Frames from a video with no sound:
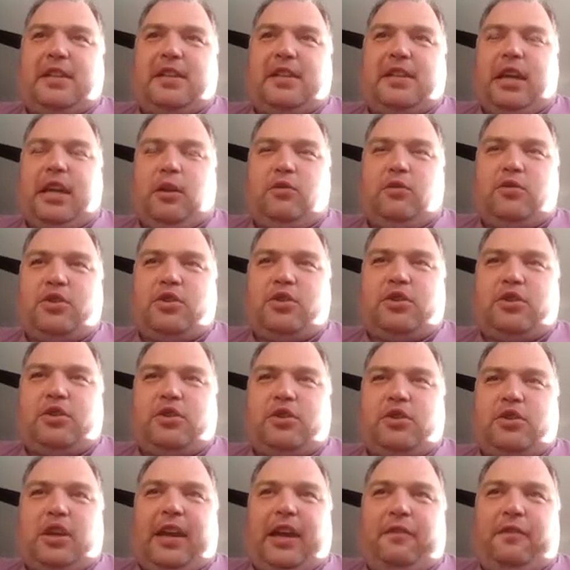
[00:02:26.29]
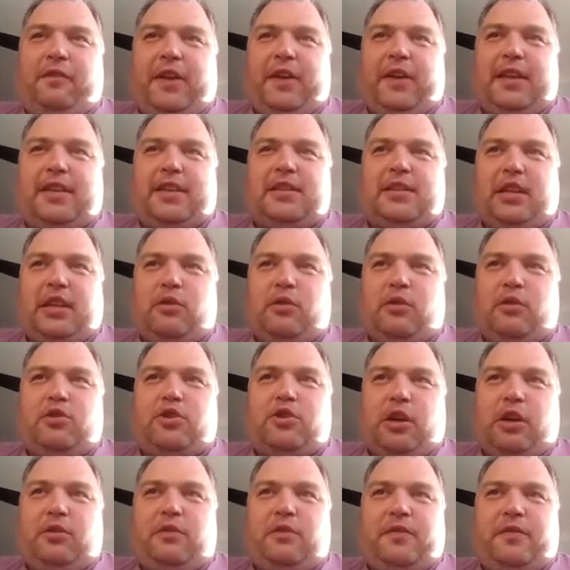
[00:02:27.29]

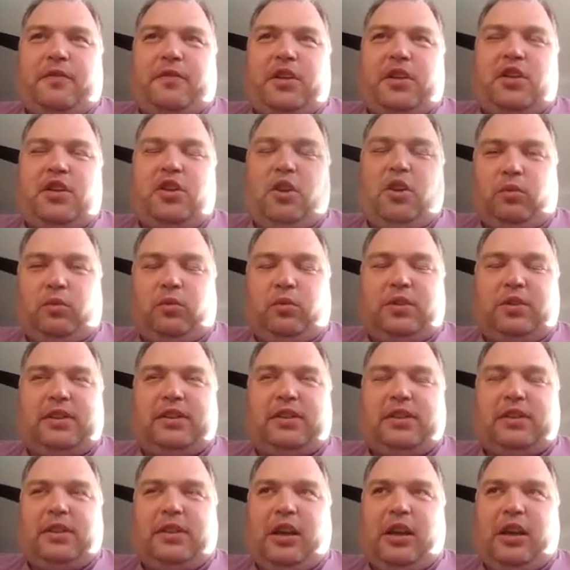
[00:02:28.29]
no-show for York.